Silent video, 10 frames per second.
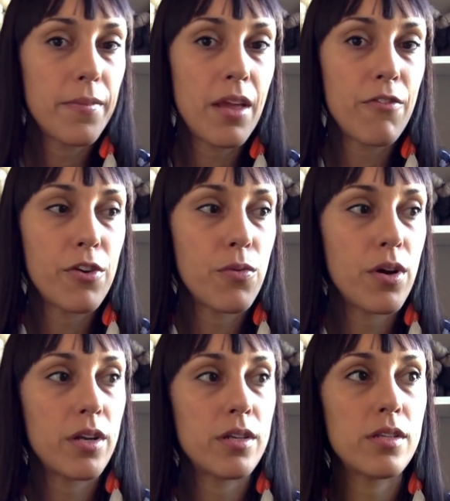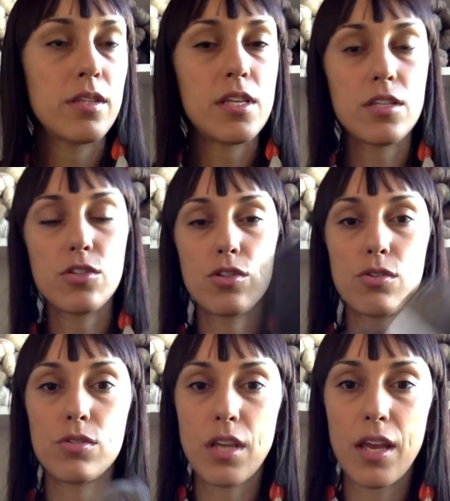everyone these
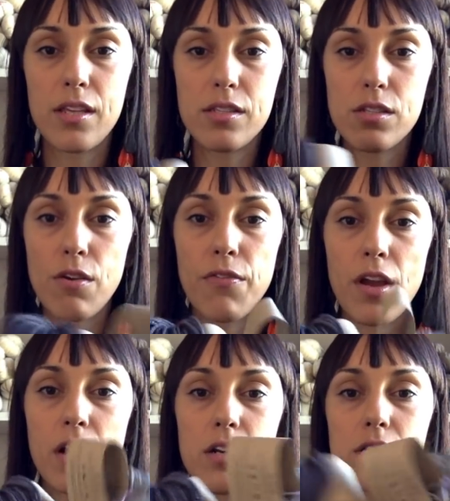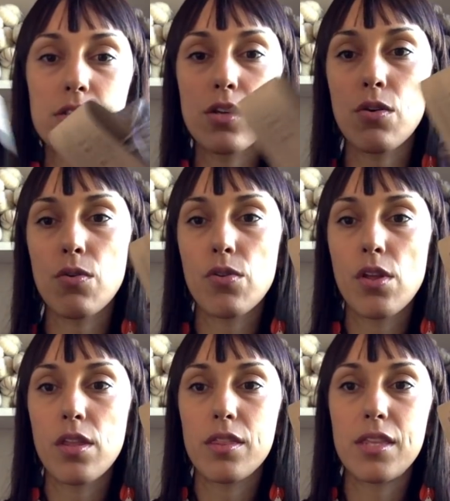2 skeins of yarn. So
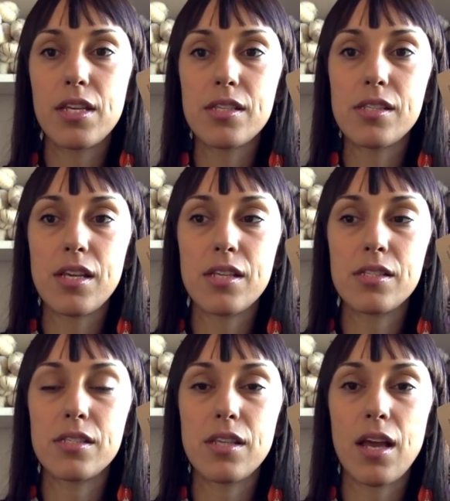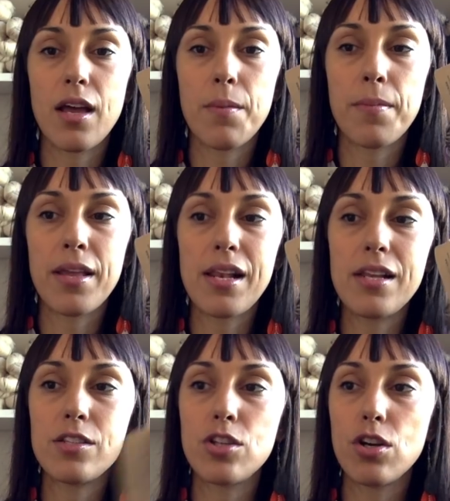this is
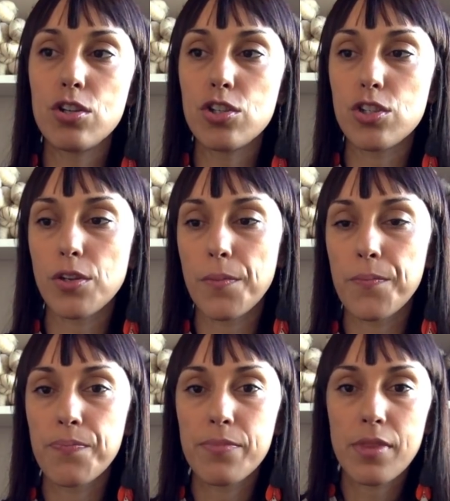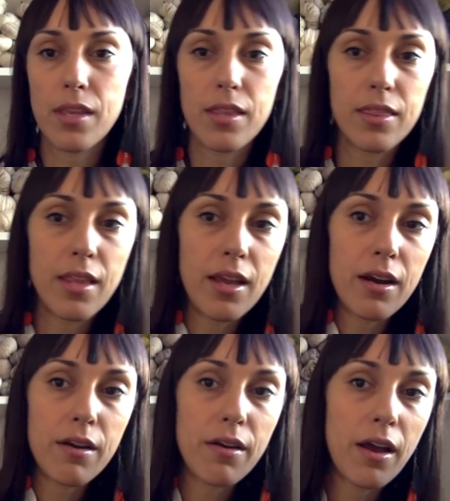Madelinetosh,
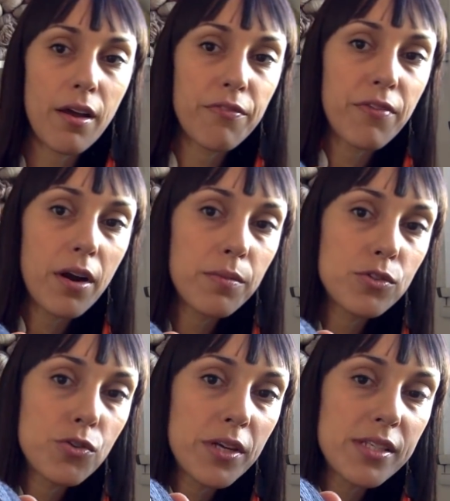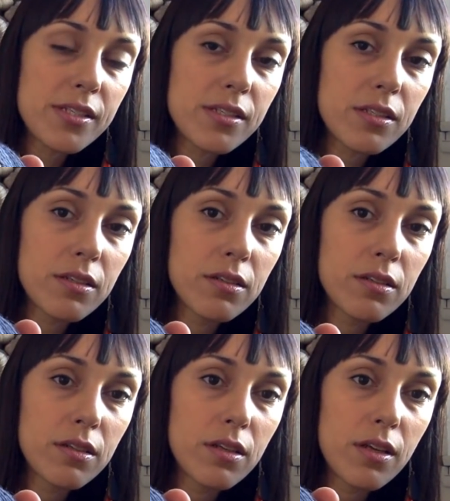their Farm Twist.
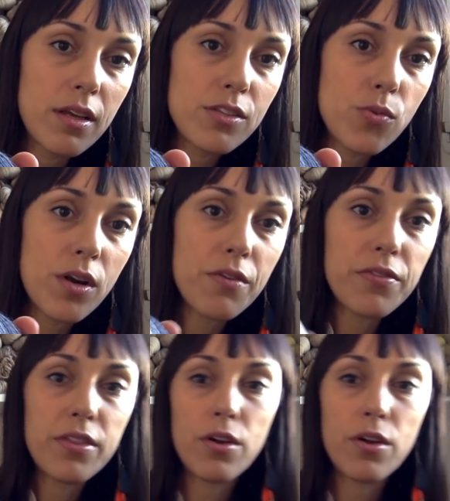It's one of